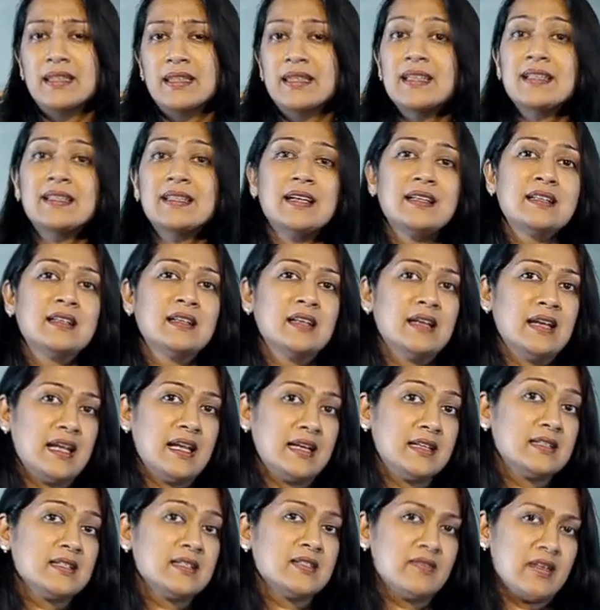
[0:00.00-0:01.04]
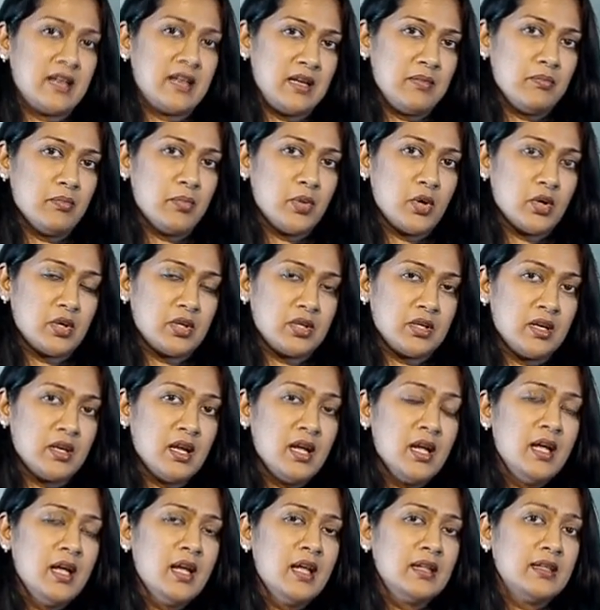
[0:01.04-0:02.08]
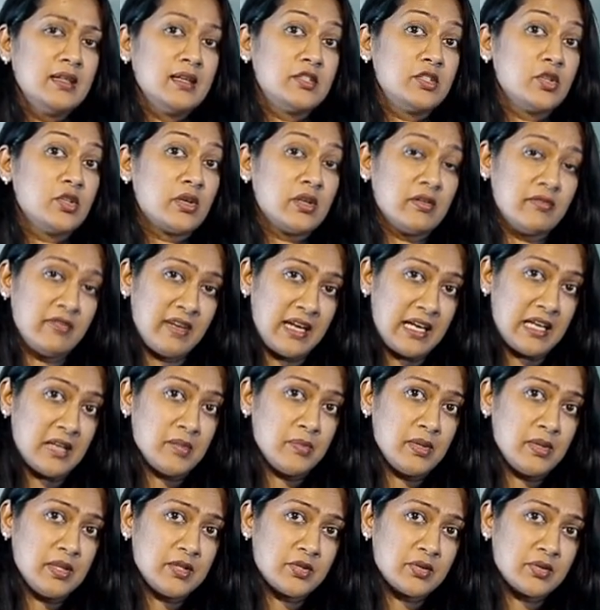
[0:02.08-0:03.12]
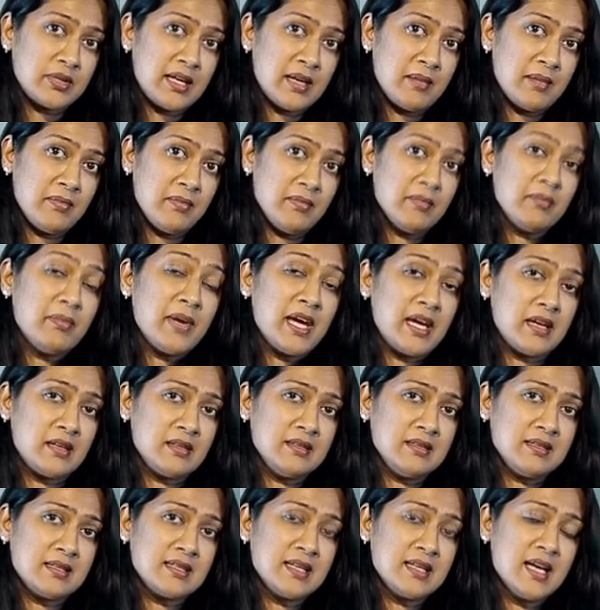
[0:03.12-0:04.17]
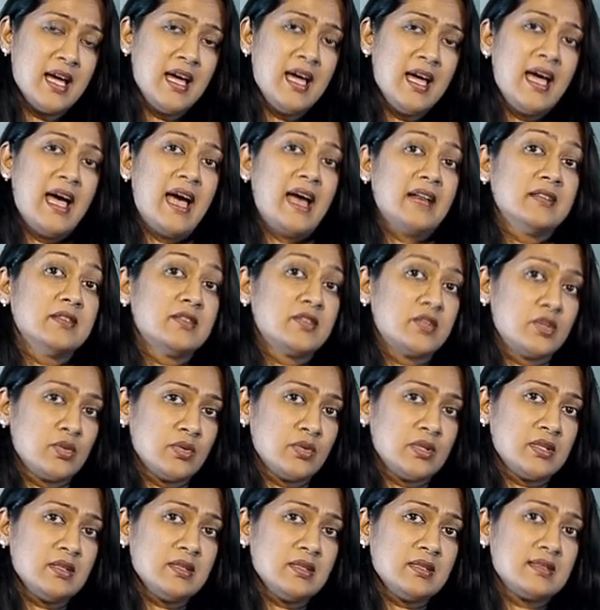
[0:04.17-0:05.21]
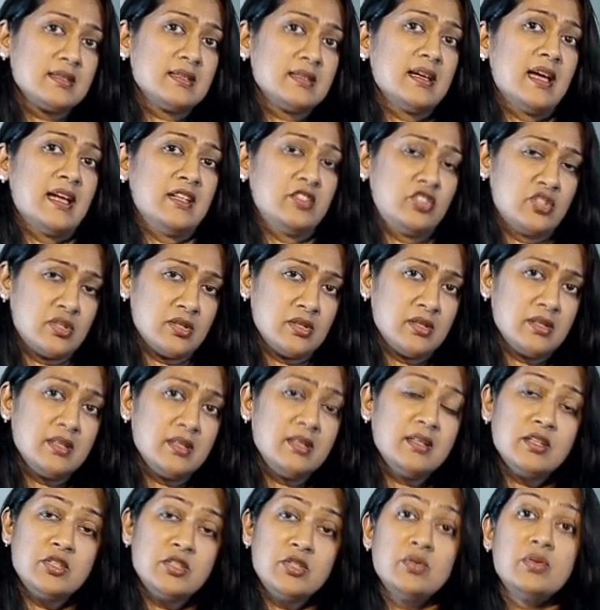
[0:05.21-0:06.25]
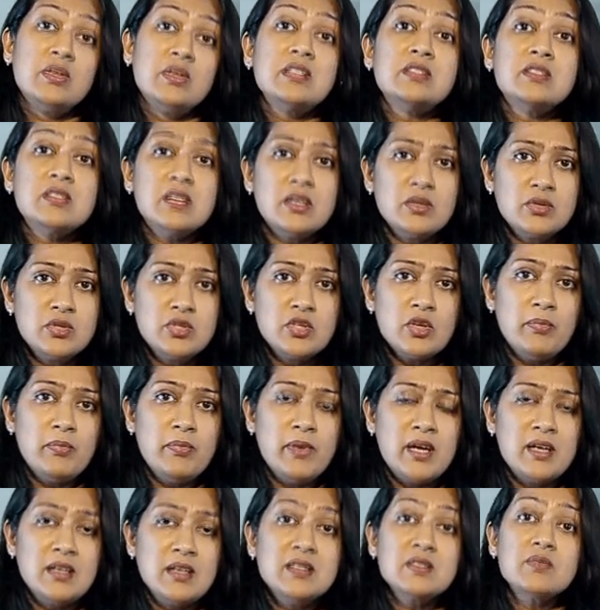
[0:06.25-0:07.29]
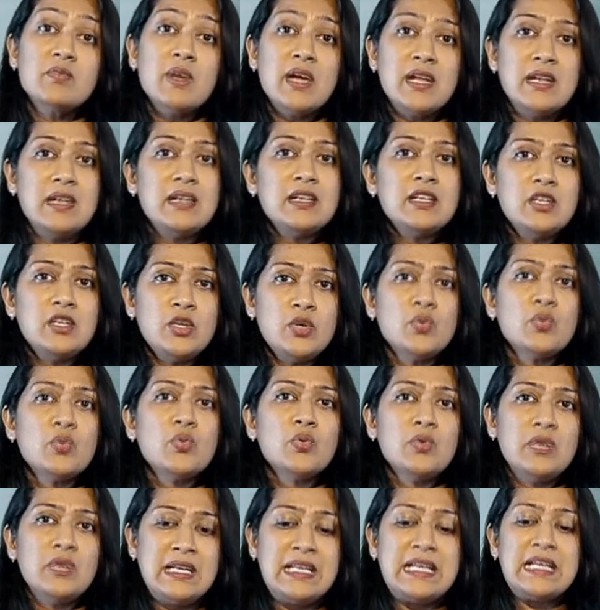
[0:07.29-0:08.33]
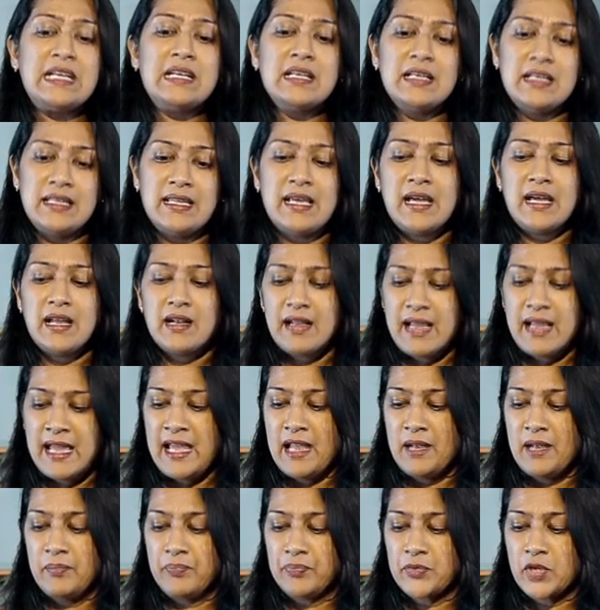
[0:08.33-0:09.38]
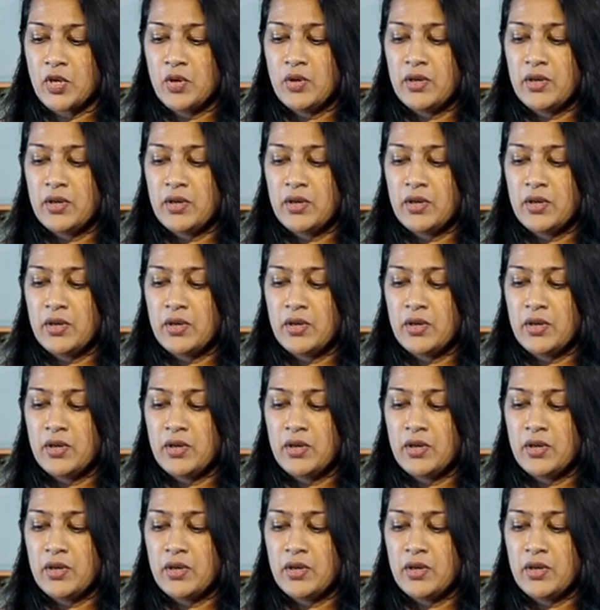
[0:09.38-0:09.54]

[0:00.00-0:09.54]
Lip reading: I think that connect is very important, that you're available to them, parents and students and children, that you reach out to your parents when you need their help.